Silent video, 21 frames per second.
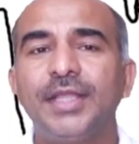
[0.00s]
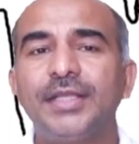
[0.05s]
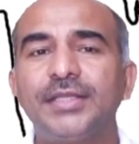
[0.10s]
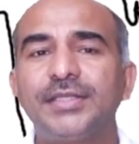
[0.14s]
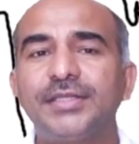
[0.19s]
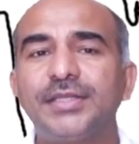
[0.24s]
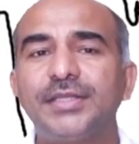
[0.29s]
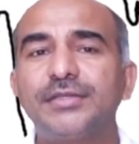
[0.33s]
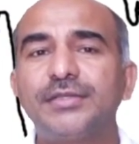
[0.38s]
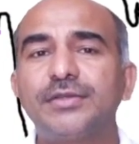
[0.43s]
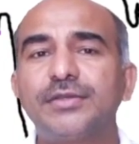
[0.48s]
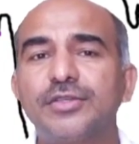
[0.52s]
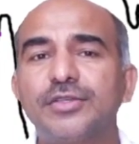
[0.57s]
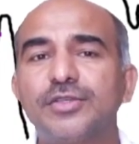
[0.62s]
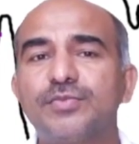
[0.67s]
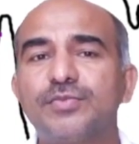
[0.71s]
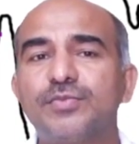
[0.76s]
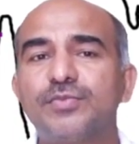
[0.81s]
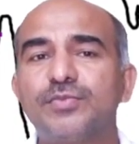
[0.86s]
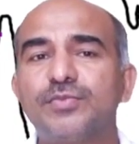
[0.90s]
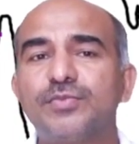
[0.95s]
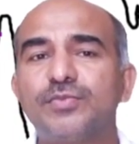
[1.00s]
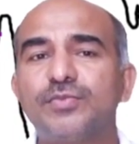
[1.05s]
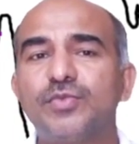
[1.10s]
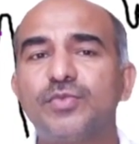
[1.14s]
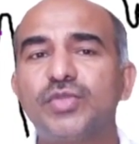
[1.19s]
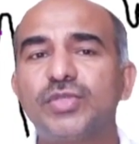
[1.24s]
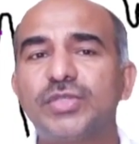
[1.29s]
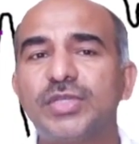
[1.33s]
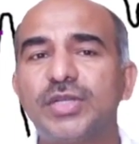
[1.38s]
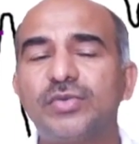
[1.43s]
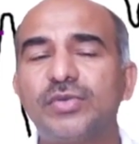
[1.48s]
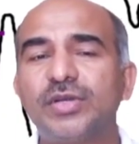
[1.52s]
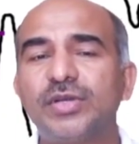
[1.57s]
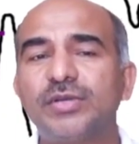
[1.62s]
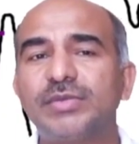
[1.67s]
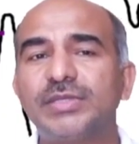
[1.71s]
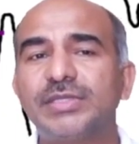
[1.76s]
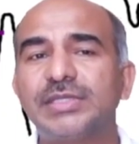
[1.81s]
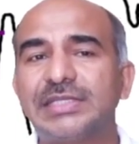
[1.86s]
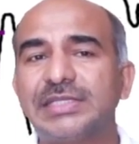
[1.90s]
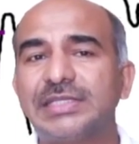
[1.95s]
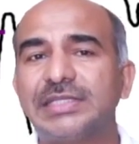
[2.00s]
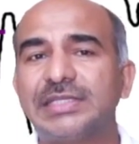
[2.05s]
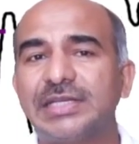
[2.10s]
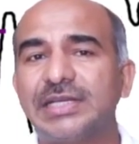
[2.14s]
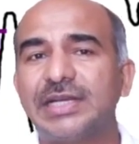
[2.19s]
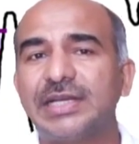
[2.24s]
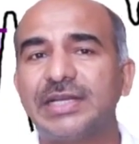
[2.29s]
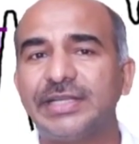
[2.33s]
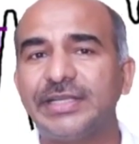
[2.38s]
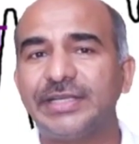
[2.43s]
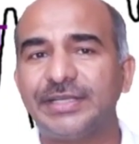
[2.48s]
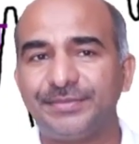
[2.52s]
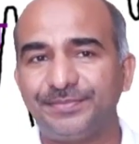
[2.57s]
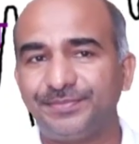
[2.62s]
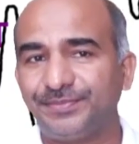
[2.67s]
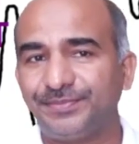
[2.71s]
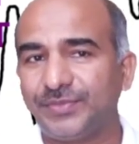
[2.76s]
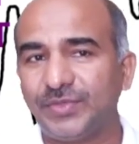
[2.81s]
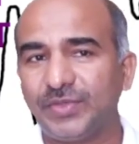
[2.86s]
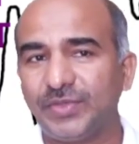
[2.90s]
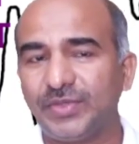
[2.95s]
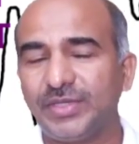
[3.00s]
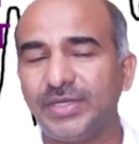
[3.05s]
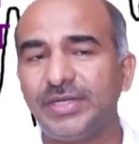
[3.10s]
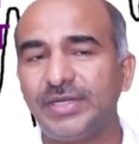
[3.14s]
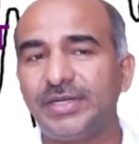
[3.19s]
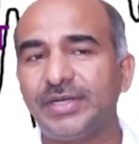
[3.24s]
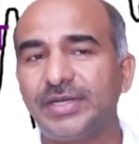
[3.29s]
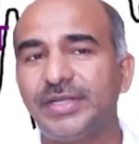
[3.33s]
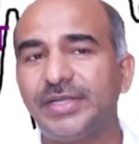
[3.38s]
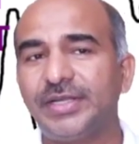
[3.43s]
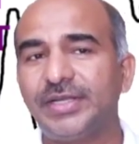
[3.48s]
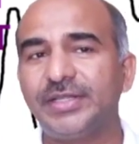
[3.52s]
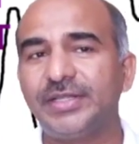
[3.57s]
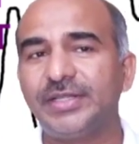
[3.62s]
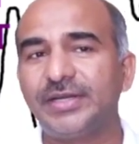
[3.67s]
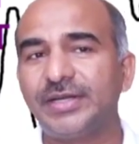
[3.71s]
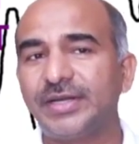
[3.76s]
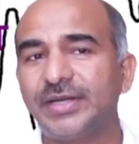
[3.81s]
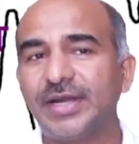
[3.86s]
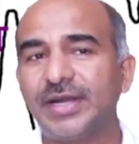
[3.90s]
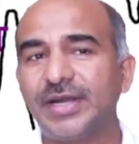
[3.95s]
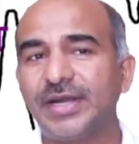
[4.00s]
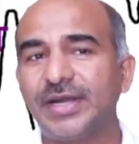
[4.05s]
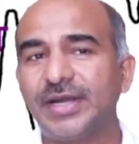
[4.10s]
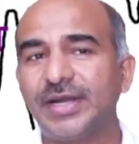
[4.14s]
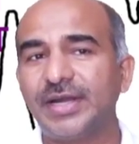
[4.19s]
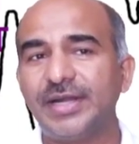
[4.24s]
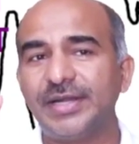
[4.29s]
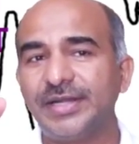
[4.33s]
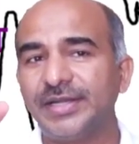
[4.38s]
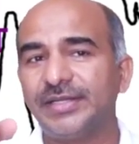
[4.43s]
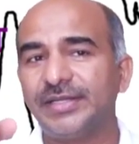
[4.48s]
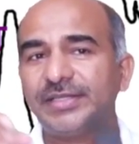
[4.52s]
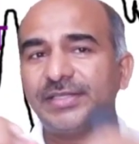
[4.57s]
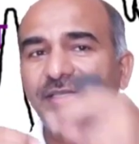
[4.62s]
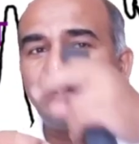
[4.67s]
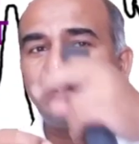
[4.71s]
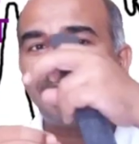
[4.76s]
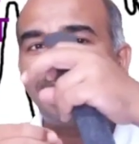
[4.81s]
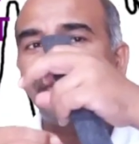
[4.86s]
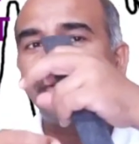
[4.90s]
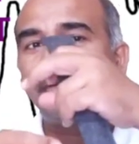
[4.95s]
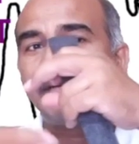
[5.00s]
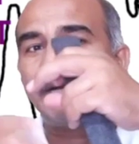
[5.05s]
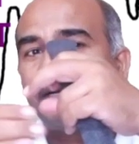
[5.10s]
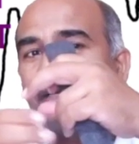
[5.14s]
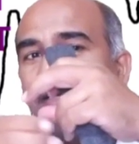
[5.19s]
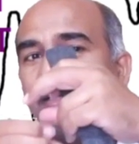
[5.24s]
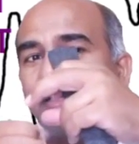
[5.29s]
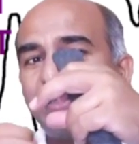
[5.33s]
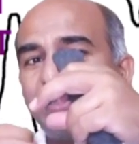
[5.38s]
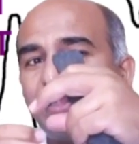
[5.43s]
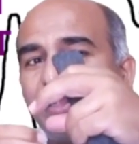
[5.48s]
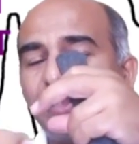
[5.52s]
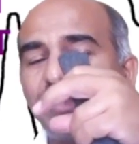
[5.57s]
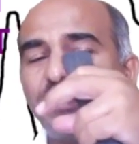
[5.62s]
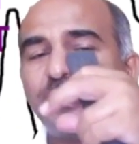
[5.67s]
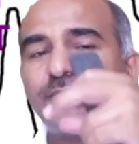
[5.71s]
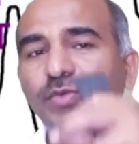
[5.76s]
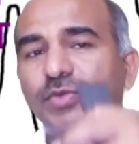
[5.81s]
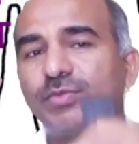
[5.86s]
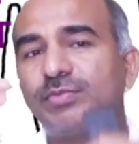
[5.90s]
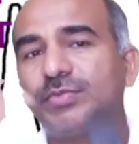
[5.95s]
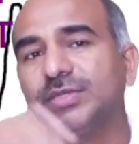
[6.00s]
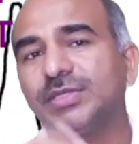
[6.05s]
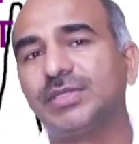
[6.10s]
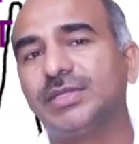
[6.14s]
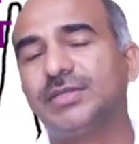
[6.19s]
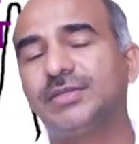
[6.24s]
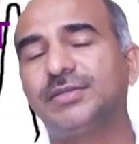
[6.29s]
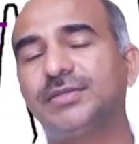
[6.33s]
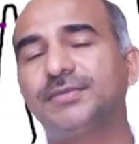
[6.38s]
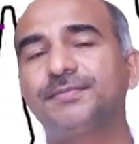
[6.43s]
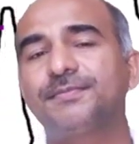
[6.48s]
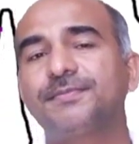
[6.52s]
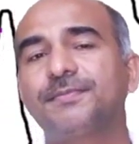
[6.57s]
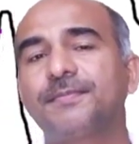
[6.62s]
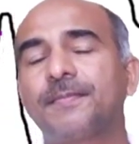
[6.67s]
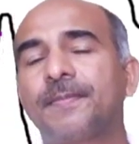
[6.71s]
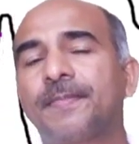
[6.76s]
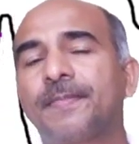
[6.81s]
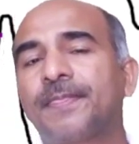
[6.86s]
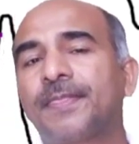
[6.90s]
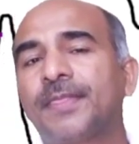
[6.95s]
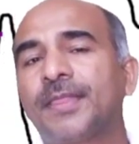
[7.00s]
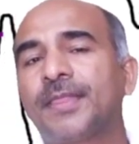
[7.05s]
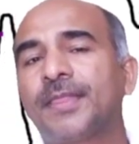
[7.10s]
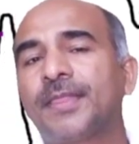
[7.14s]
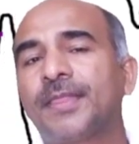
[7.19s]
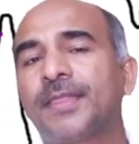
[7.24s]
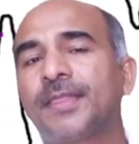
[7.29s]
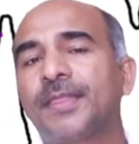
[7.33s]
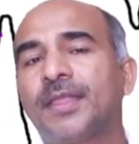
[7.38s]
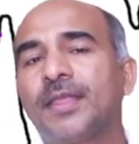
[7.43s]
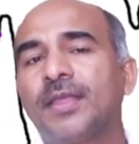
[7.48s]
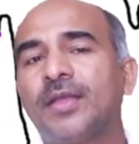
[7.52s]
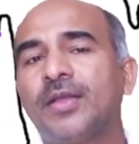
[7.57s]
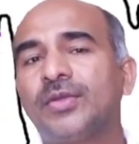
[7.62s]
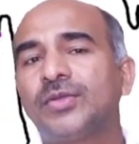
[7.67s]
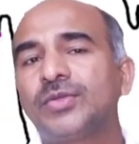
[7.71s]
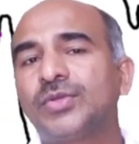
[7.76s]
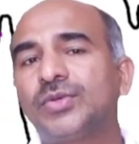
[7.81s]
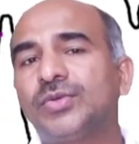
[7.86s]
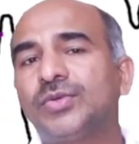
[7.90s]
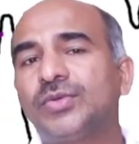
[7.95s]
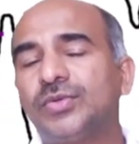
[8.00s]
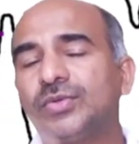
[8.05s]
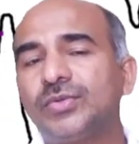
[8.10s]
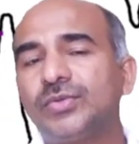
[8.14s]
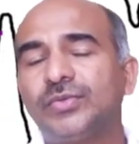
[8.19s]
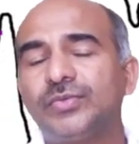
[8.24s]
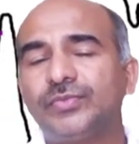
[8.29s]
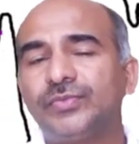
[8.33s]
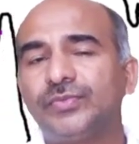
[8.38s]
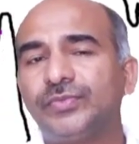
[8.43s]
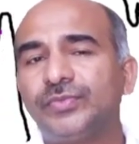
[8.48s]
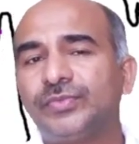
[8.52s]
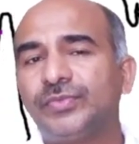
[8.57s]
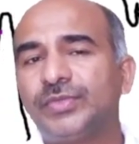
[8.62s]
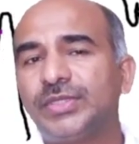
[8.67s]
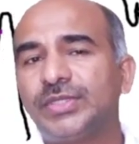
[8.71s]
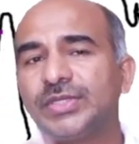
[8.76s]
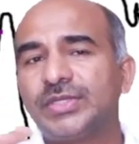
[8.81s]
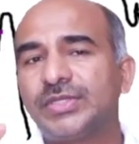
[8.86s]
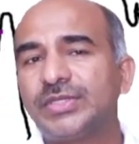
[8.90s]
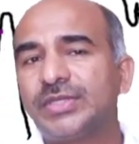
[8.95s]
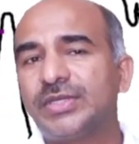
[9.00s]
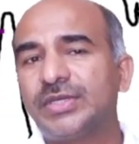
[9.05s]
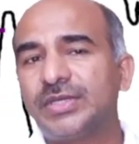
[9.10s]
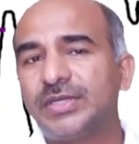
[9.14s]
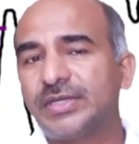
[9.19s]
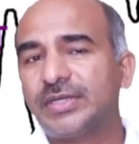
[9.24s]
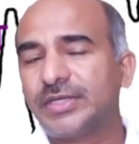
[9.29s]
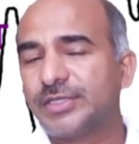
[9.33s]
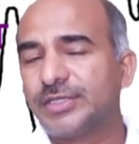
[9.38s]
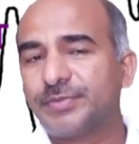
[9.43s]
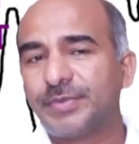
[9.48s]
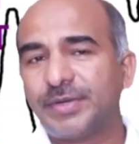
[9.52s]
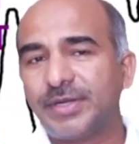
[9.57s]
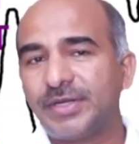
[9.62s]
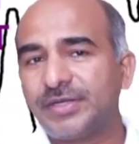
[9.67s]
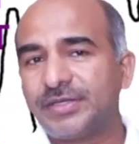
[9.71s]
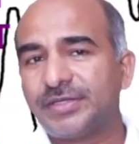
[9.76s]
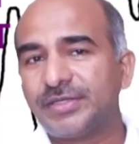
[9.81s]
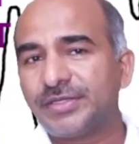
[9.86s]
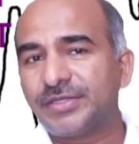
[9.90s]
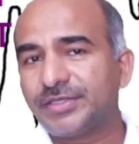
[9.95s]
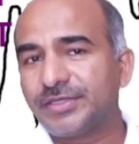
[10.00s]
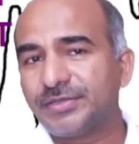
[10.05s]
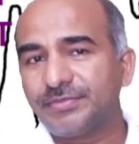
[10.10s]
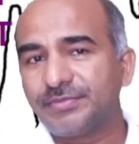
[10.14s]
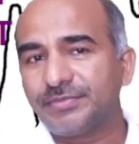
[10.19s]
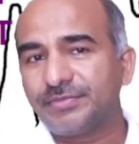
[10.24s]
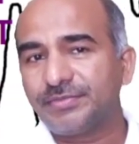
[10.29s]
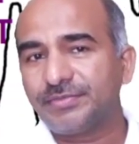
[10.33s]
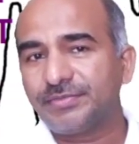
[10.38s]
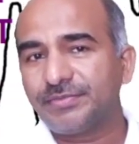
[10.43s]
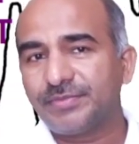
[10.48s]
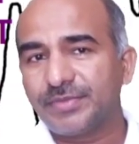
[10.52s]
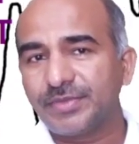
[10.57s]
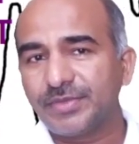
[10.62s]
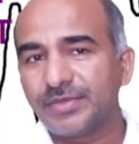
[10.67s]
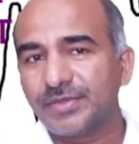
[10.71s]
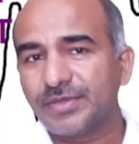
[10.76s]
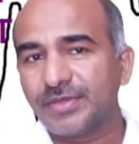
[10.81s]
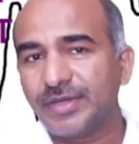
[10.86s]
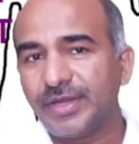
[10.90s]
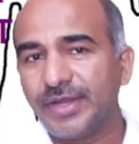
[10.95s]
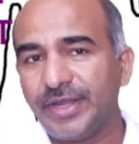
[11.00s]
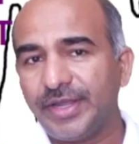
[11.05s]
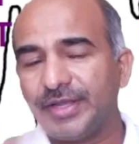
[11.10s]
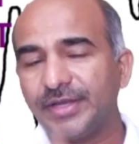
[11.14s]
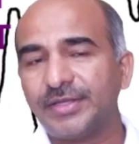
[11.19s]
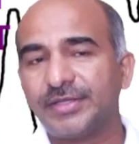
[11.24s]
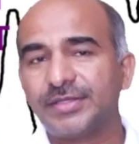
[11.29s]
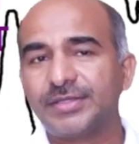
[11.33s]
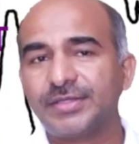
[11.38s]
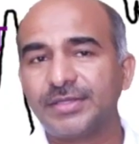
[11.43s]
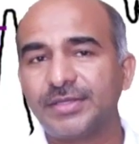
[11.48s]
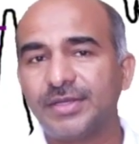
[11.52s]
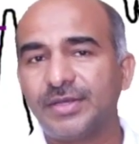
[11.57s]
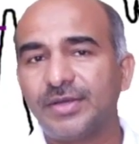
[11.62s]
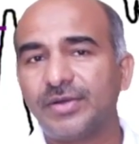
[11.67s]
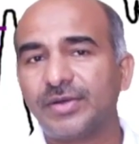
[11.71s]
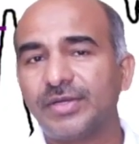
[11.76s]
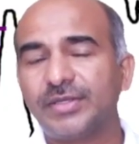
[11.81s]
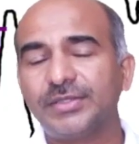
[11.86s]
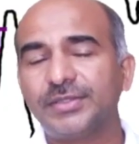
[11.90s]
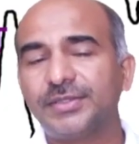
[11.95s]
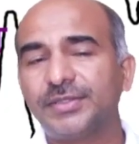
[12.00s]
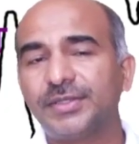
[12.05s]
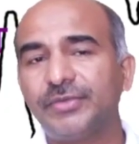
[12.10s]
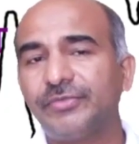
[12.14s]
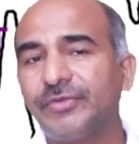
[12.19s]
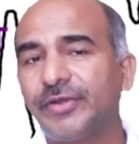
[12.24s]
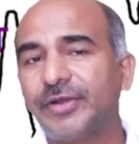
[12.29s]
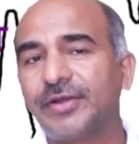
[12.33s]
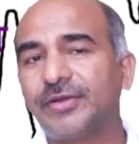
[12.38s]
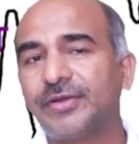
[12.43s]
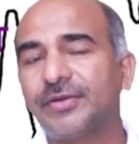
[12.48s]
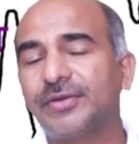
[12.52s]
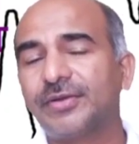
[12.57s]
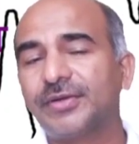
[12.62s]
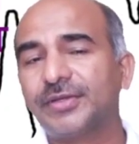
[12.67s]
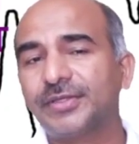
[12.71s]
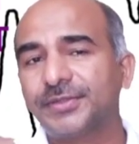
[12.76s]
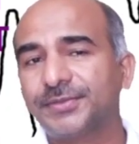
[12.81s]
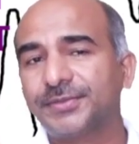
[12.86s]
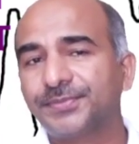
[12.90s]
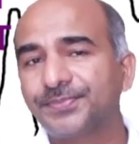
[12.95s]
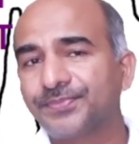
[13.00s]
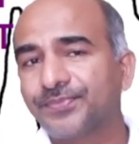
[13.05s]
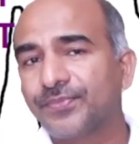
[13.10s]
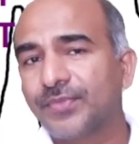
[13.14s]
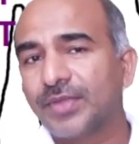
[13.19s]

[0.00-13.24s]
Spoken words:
Next is smooth circular muscles in the trachea. Okay, in trachea there are cartilages. In between cartilages there are smooth muscles. So this is the respiratory system, ANS organs, effector organs.